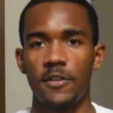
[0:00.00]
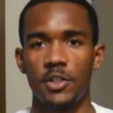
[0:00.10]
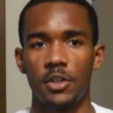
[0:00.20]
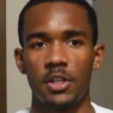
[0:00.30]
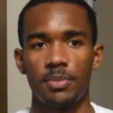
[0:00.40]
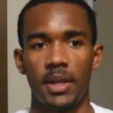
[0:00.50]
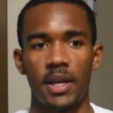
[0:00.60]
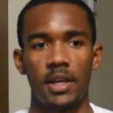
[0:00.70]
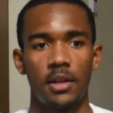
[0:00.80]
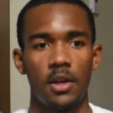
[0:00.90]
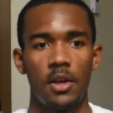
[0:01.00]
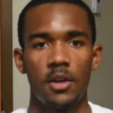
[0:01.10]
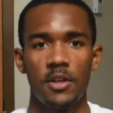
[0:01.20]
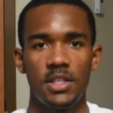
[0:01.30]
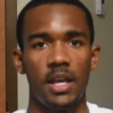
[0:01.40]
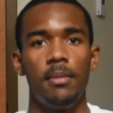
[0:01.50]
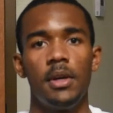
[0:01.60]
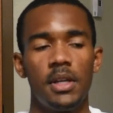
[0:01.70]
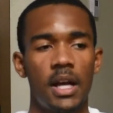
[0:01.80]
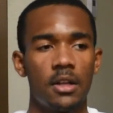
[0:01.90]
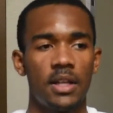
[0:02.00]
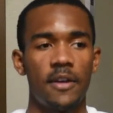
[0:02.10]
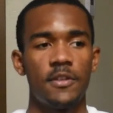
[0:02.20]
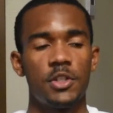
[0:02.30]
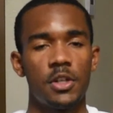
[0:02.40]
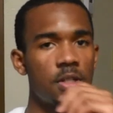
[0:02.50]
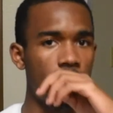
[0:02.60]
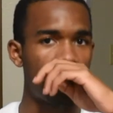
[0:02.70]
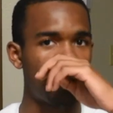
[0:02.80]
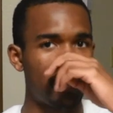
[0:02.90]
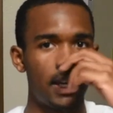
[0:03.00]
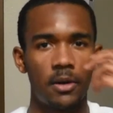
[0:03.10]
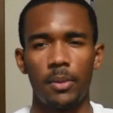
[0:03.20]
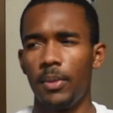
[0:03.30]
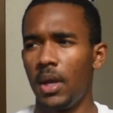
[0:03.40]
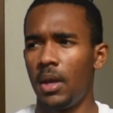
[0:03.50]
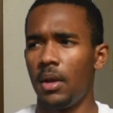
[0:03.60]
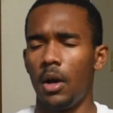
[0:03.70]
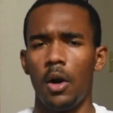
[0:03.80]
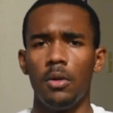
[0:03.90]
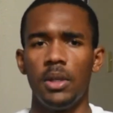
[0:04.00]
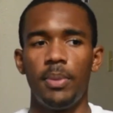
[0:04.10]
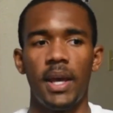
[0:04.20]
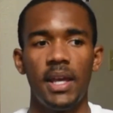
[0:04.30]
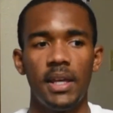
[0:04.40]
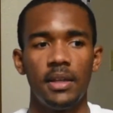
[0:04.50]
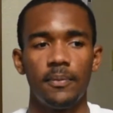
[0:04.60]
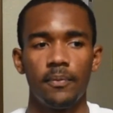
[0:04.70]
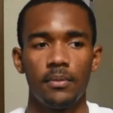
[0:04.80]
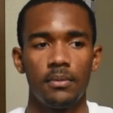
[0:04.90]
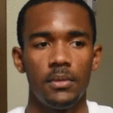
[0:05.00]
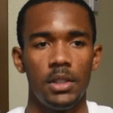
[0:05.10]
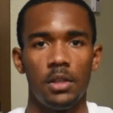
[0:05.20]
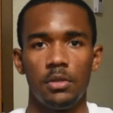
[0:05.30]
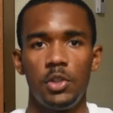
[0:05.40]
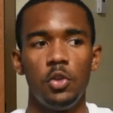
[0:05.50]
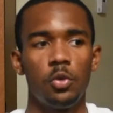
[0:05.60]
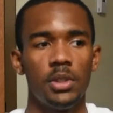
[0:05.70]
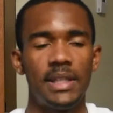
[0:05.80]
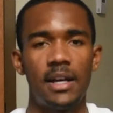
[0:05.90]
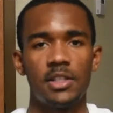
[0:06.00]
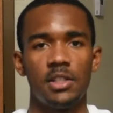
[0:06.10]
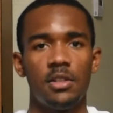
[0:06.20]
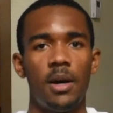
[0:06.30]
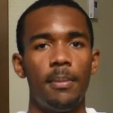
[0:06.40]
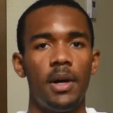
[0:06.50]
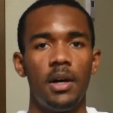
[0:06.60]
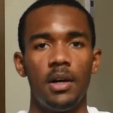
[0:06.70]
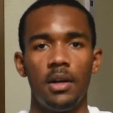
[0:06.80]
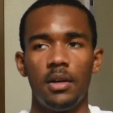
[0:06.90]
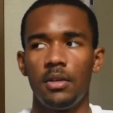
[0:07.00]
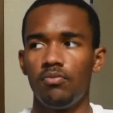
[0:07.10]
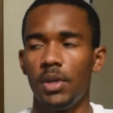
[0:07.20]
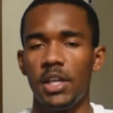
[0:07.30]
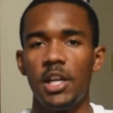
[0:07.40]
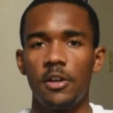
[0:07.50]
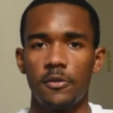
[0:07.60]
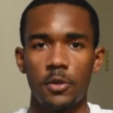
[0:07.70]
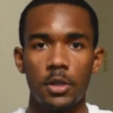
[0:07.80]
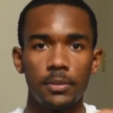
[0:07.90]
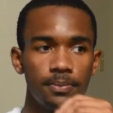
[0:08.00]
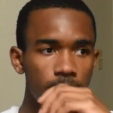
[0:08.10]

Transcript: insurance plan $10 million life insurance plan that they were only paying, you know, $2,000-3,000 a year for.